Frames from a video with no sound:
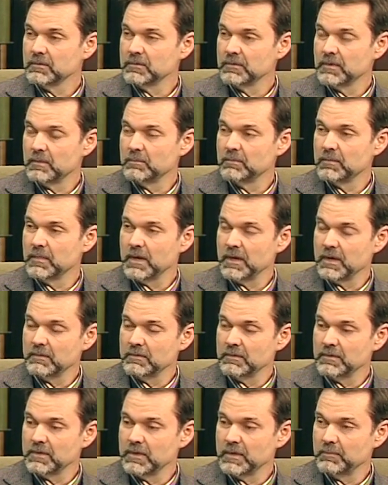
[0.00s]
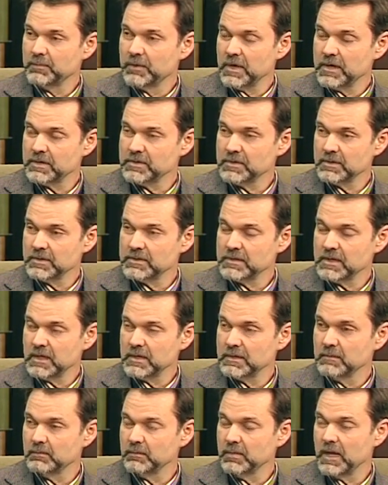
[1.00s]
the, the pressure
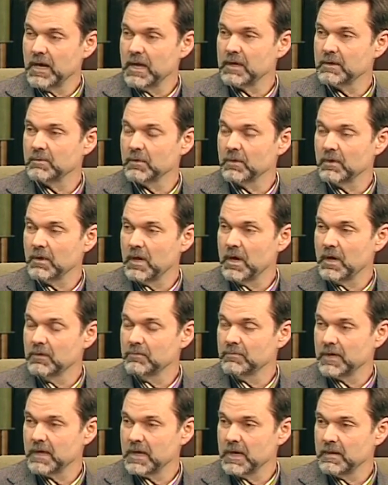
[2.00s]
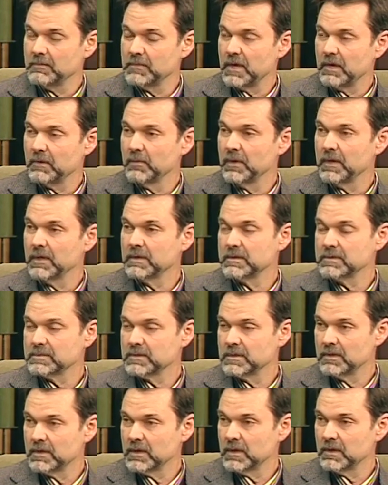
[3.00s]
inside the bladder will overcome that weakness
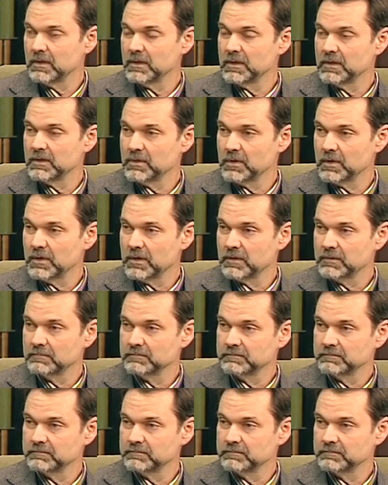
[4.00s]
and they'll leak urine.